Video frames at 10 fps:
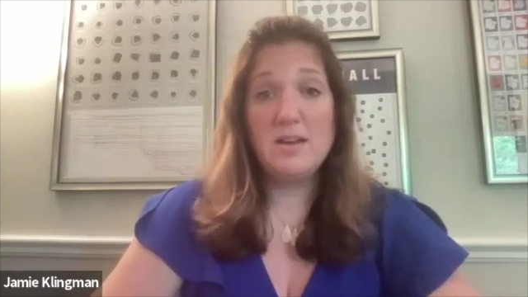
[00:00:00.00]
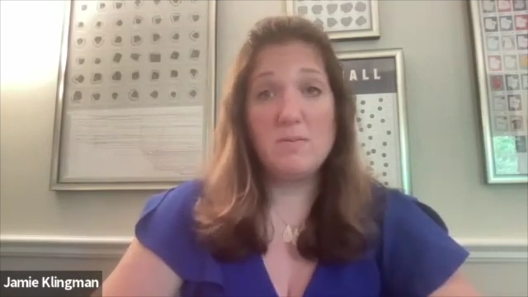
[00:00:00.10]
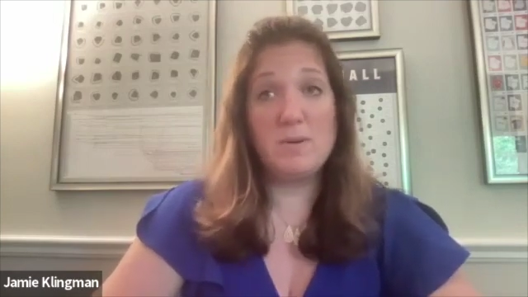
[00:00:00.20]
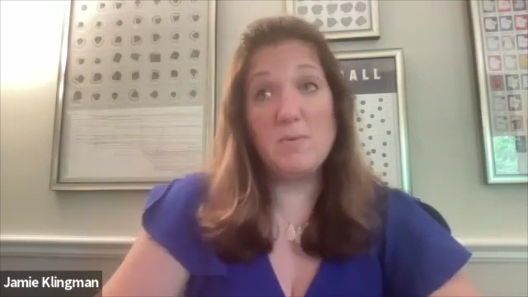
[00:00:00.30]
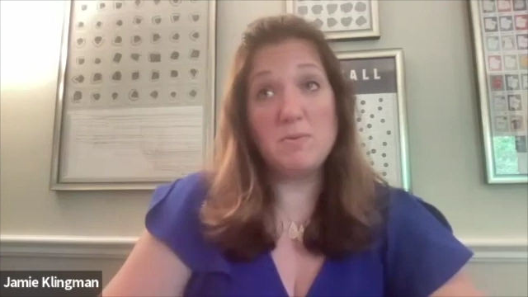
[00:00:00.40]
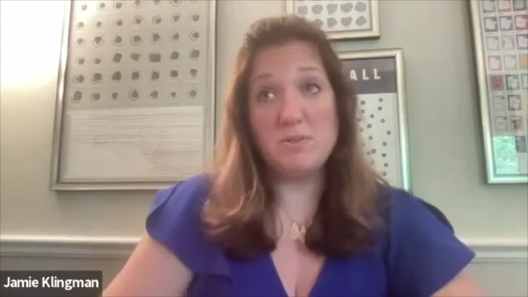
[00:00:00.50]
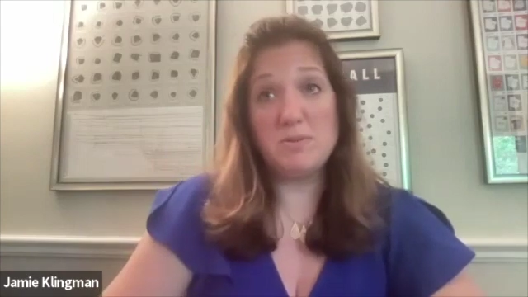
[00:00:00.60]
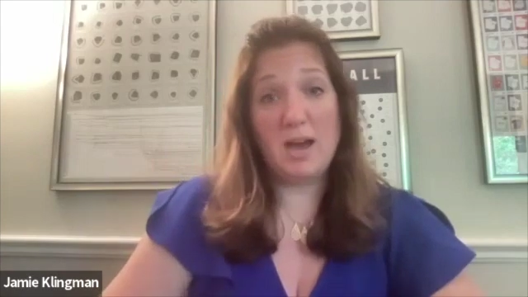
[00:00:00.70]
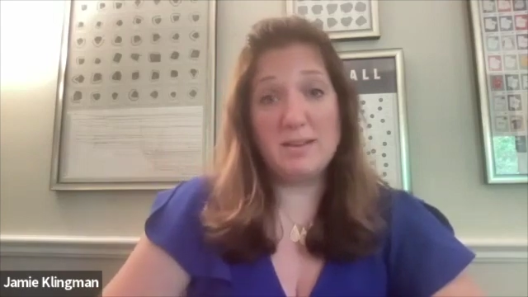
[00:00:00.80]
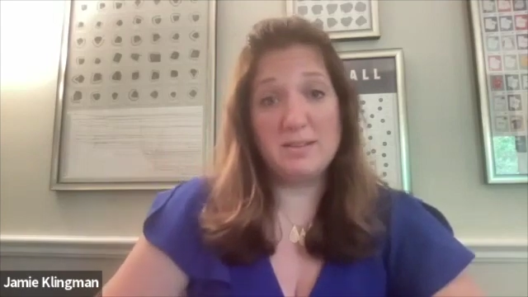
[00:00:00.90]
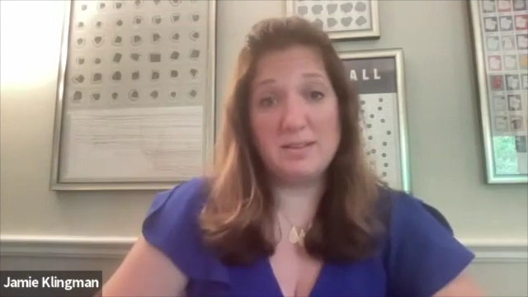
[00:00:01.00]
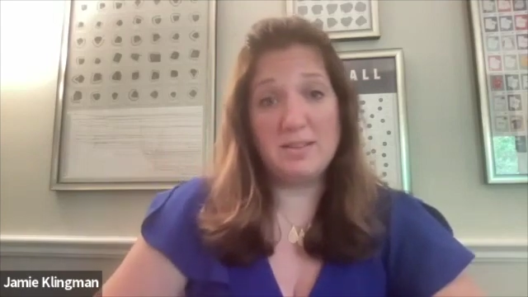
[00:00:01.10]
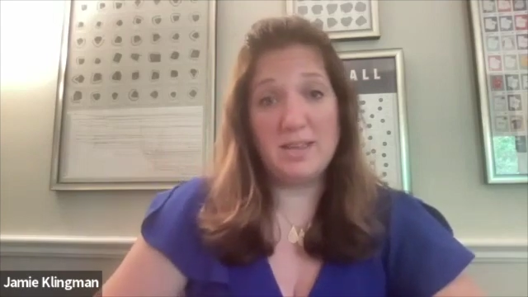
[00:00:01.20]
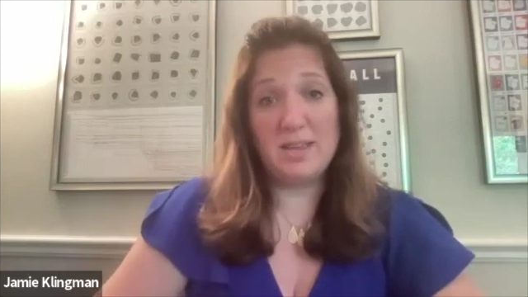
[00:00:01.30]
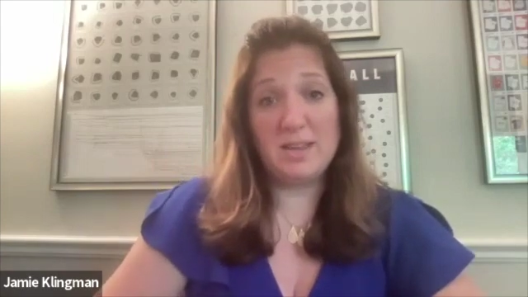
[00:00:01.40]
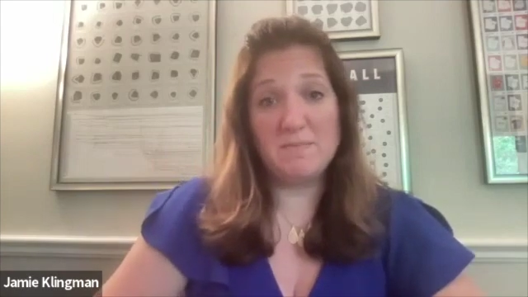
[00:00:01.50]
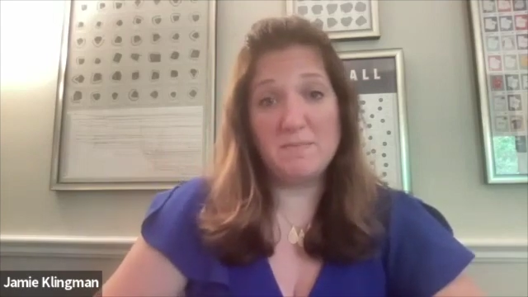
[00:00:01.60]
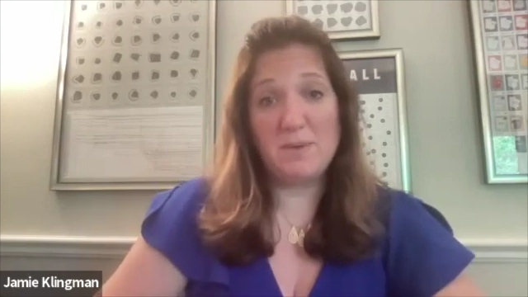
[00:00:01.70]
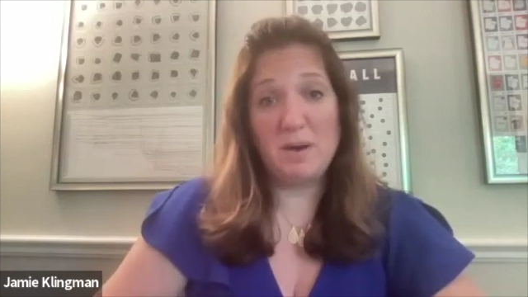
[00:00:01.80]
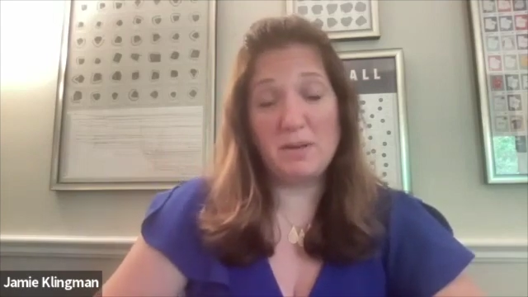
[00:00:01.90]
we won't do that in the
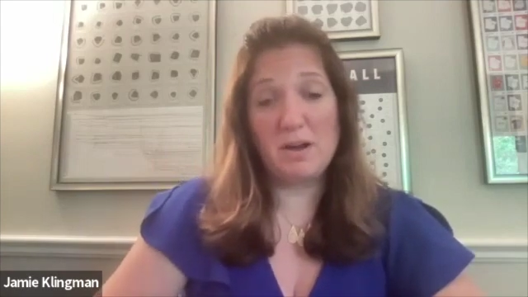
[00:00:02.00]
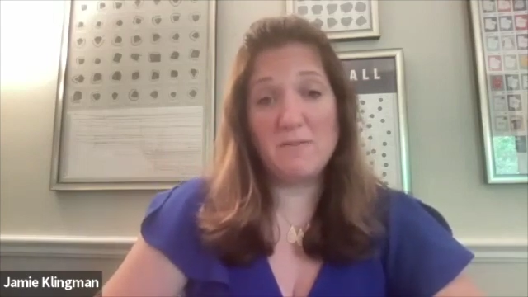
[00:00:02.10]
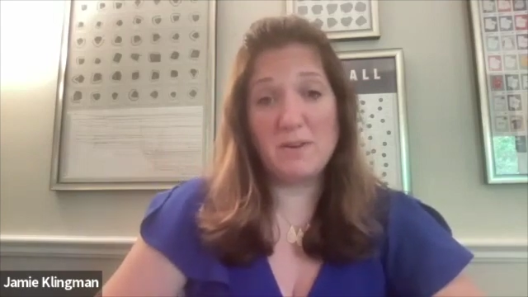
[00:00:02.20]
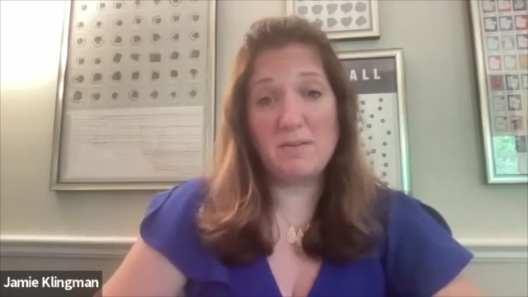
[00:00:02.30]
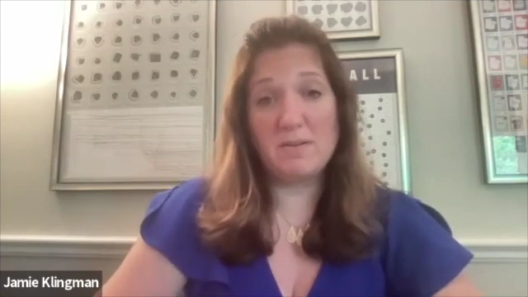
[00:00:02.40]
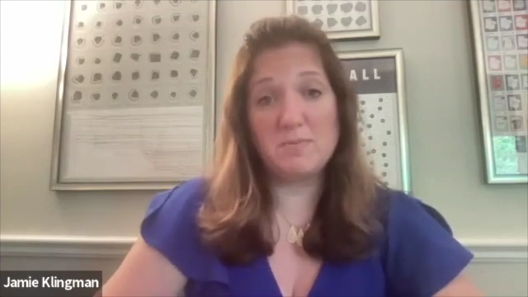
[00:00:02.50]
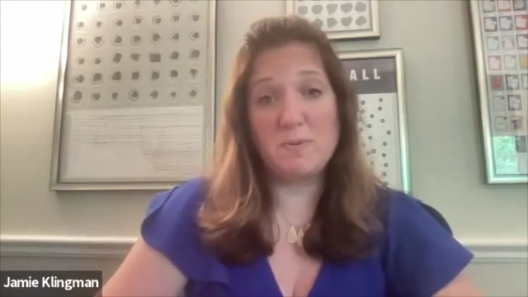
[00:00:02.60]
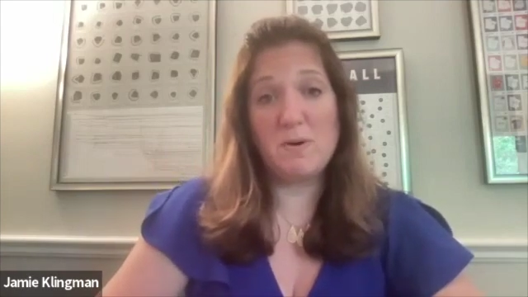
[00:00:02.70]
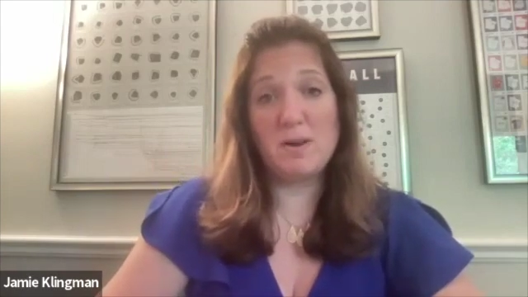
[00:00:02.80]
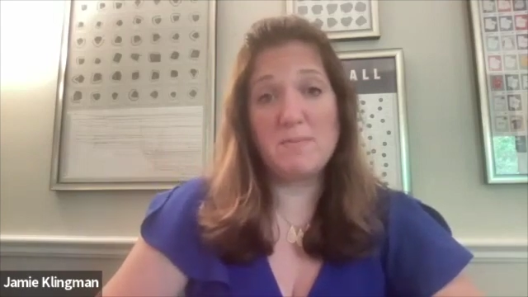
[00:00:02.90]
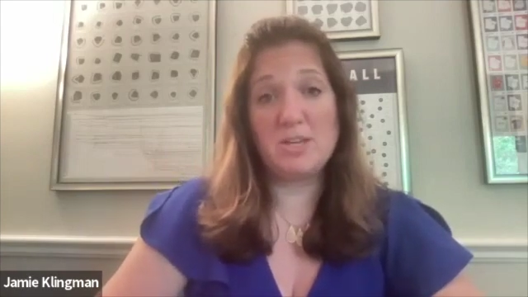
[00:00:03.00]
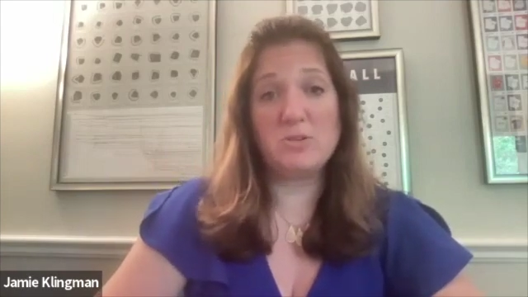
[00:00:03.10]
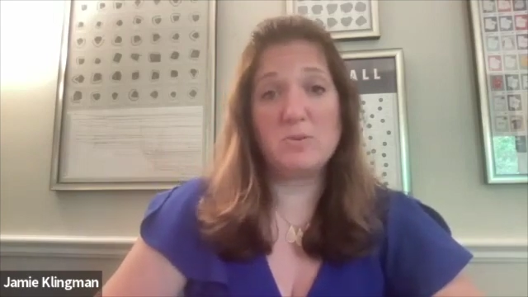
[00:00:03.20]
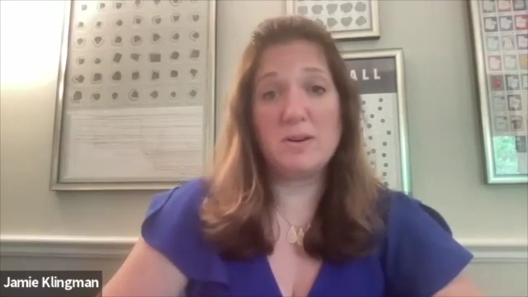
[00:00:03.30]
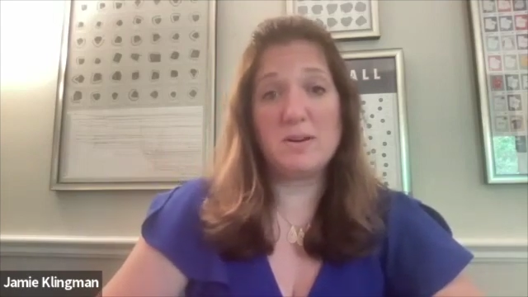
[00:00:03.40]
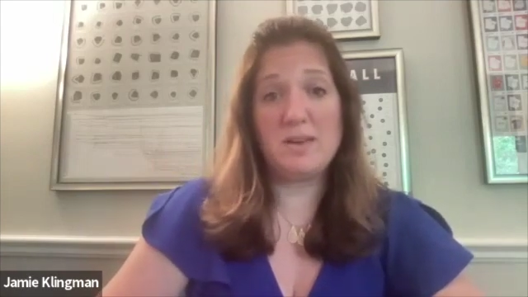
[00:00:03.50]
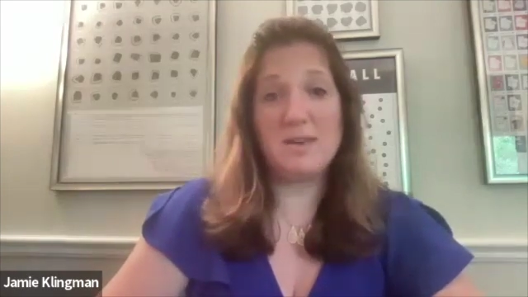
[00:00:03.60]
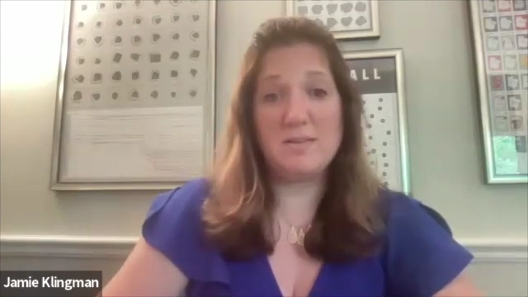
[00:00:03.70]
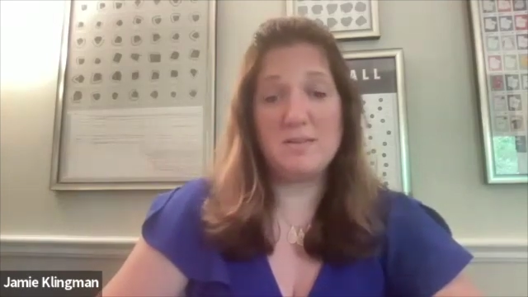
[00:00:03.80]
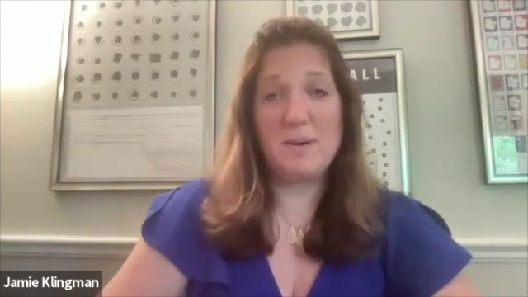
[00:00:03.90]
public offering, because we want to make sure
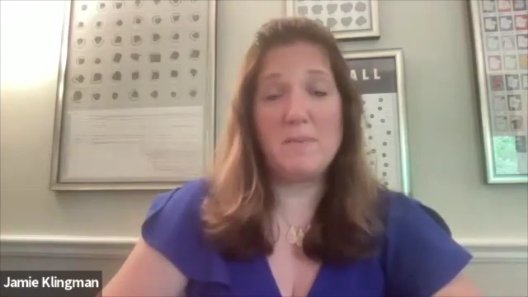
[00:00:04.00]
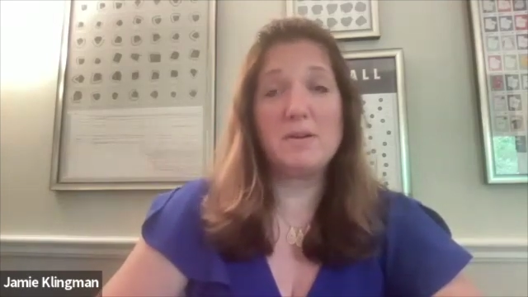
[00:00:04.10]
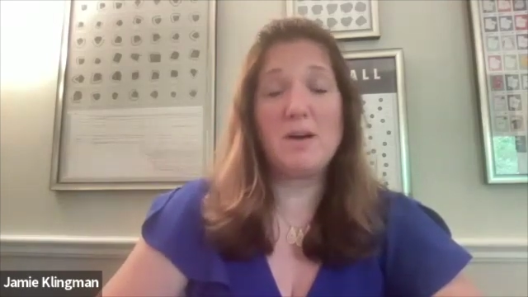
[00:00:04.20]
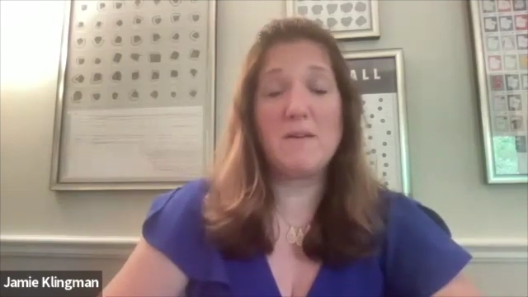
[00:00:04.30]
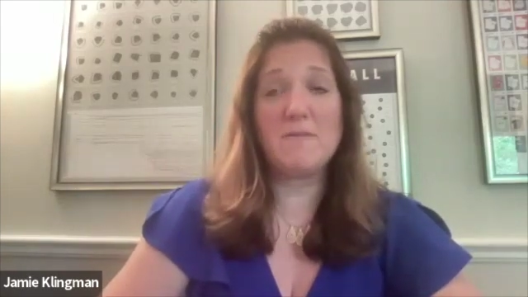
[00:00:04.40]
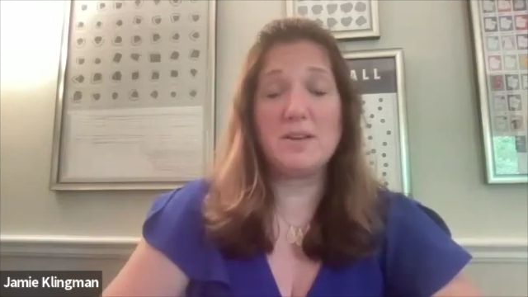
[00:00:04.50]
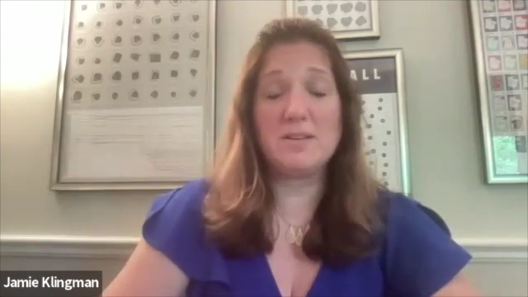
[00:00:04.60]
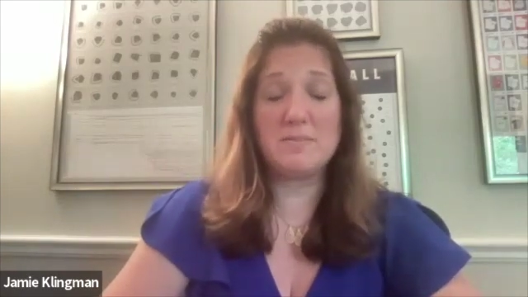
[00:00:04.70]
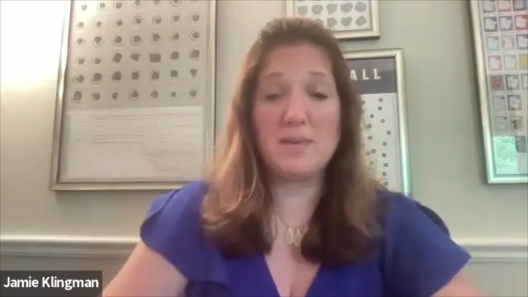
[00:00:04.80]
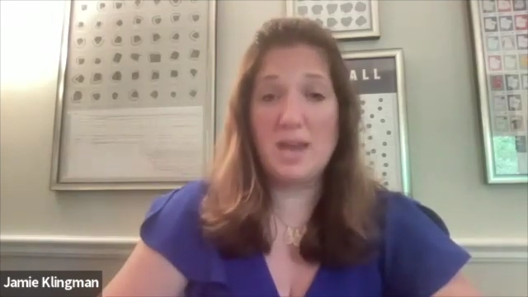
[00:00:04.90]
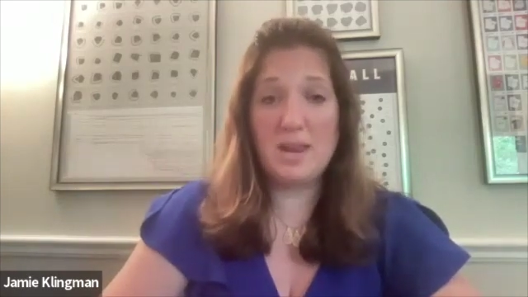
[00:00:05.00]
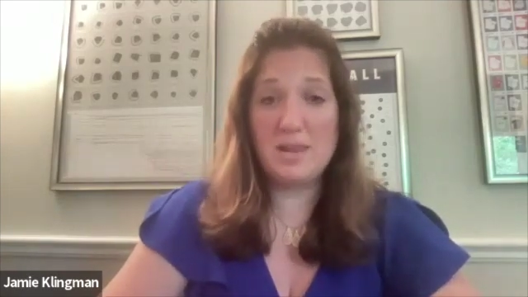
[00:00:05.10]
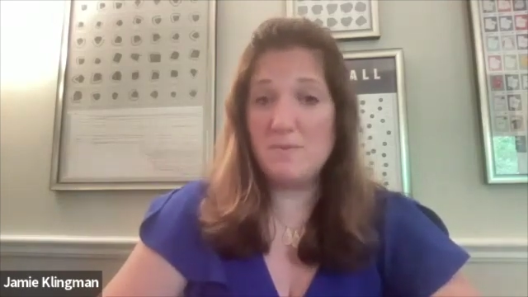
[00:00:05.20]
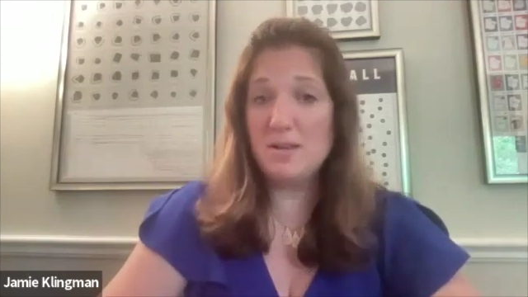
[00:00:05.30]
that the public offering is something anyone